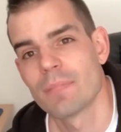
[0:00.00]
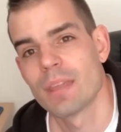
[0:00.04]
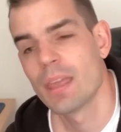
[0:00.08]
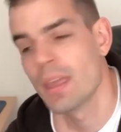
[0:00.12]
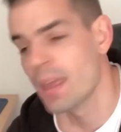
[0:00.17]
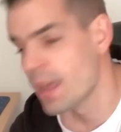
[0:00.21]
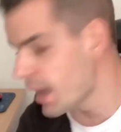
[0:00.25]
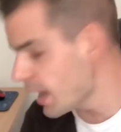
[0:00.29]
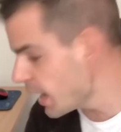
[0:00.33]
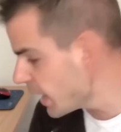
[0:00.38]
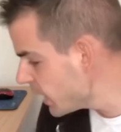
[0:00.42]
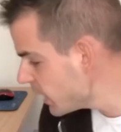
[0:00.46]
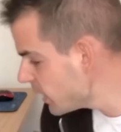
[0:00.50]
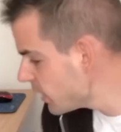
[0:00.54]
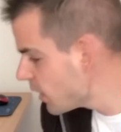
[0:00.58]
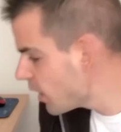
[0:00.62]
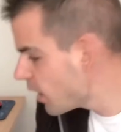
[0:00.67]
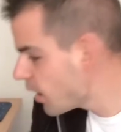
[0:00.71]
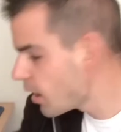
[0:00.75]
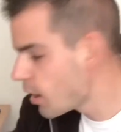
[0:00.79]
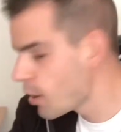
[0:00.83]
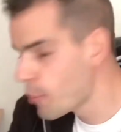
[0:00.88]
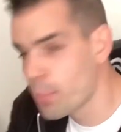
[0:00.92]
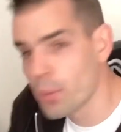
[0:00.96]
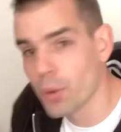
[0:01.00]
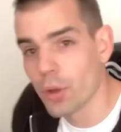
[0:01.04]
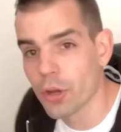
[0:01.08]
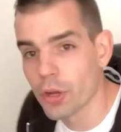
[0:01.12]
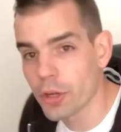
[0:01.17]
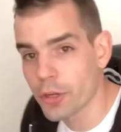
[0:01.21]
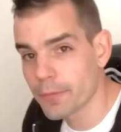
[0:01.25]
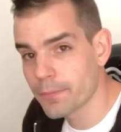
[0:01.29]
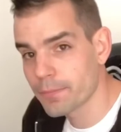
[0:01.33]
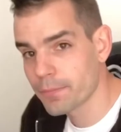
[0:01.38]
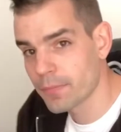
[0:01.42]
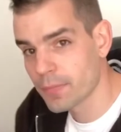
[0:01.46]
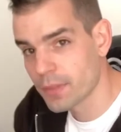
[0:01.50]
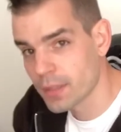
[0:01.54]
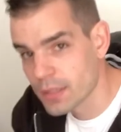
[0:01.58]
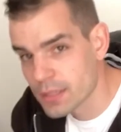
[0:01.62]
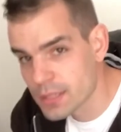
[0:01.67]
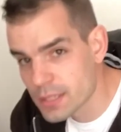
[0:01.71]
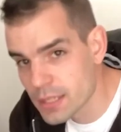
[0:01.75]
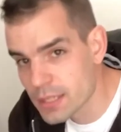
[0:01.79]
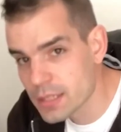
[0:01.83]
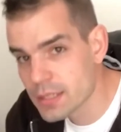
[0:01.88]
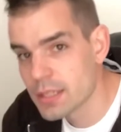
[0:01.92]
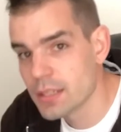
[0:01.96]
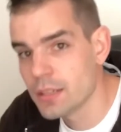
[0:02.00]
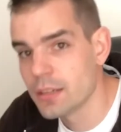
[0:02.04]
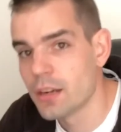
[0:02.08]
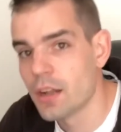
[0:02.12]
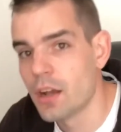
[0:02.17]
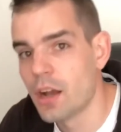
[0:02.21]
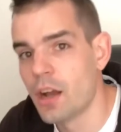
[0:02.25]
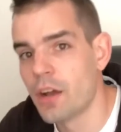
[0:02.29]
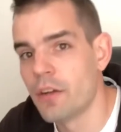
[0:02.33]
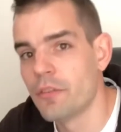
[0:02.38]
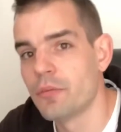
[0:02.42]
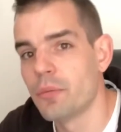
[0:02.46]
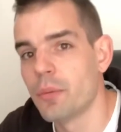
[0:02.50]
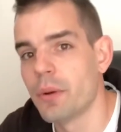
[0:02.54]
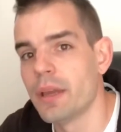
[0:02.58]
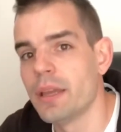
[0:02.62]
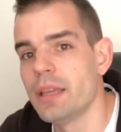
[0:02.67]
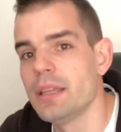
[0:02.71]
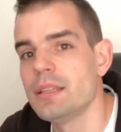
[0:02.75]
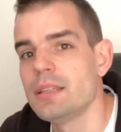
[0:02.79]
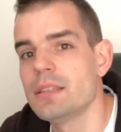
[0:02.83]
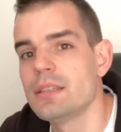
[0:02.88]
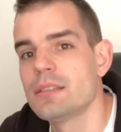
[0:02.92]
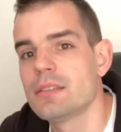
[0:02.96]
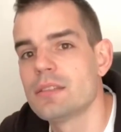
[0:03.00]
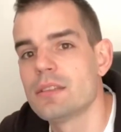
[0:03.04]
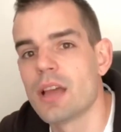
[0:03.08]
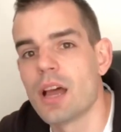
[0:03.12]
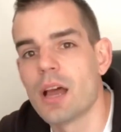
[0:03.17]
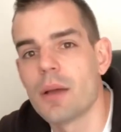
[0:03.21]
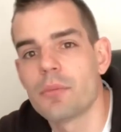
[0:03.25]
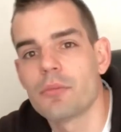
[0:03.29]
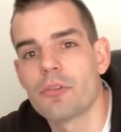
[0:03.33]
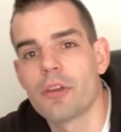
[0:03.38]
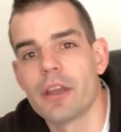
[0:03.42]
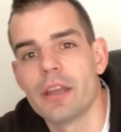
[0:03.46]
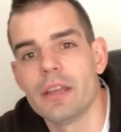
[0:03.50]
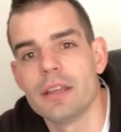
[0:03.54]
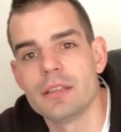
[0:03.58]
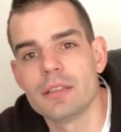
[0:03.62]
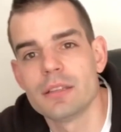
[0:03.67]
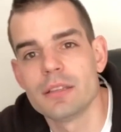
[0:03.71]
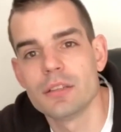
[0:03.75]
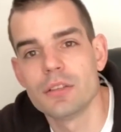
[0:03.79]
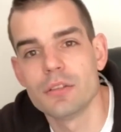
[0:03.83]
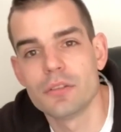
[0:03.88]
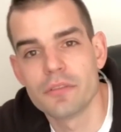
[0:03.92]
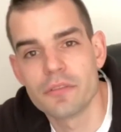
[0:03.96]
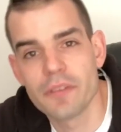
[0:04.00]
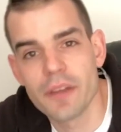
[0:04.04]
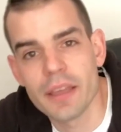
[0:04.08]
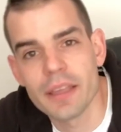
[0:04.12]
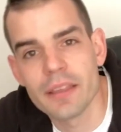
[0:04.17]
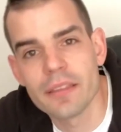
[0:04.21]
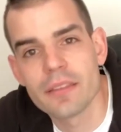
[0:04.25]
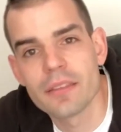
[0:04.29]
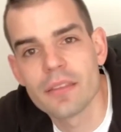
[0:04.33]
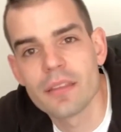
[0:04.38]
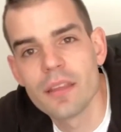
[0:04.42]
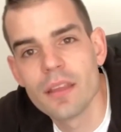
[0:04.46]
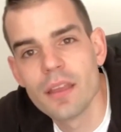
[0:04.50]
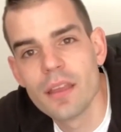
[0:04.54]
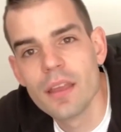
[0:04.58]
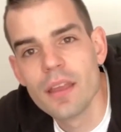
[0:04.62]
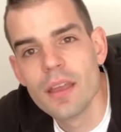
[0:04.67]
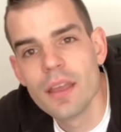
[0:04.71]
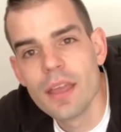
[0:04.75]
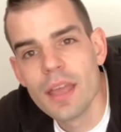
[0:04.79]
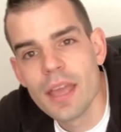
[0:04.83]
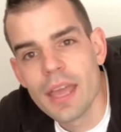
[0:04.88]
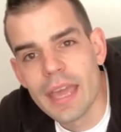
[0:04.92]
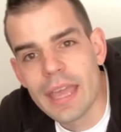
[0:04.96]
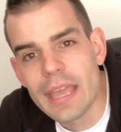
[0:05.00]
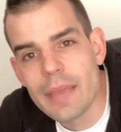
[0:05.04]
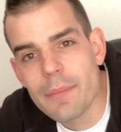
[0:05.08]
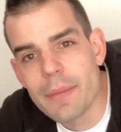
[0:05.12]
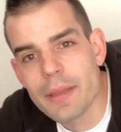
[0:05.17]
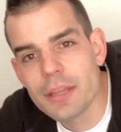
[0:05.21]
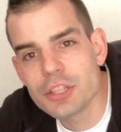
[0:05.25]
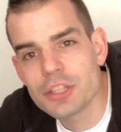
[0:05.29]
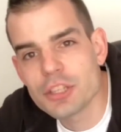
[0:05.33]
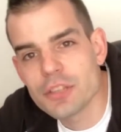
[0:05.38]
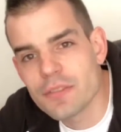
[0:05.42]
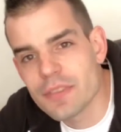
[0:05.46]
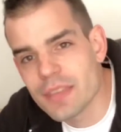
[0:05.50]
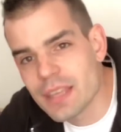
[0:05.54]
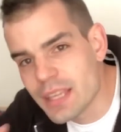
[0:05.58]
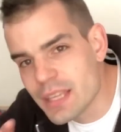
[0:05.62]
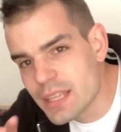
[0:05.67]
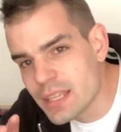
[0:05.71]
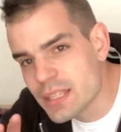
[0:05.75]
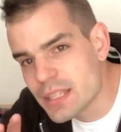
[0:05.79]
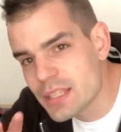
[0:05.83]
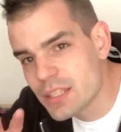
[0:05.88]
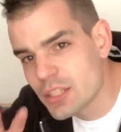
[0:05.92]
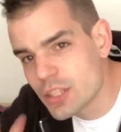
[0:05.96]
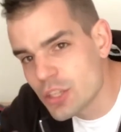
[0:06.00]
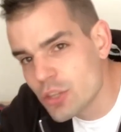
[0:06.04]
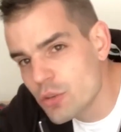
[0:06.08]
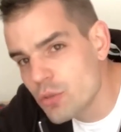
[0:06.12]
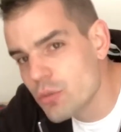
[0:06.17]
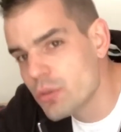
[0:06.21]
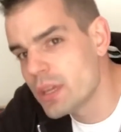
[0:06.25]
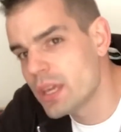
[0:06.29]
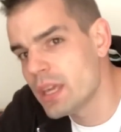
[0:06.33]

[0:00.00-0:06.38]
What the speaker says: In our book, The 16 and a Half Ways to Upgrade Your Faith, he mentioned these two key